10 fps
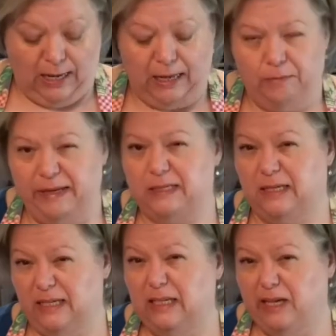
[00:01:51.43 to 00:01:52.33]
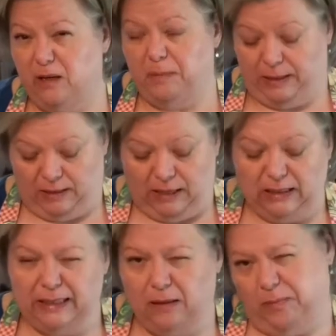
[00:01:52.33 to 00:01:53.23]
and makes it a little
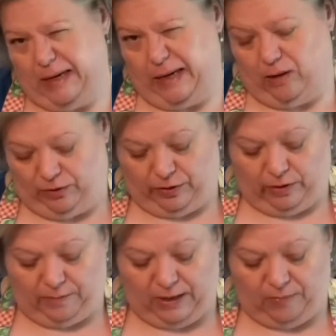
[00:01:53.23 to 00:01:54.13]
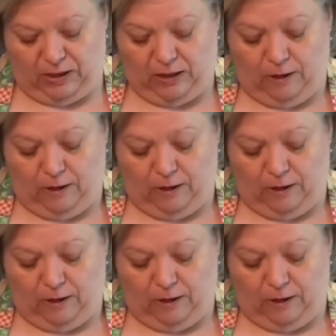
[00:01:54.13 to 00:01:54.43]
bit healthier maybe.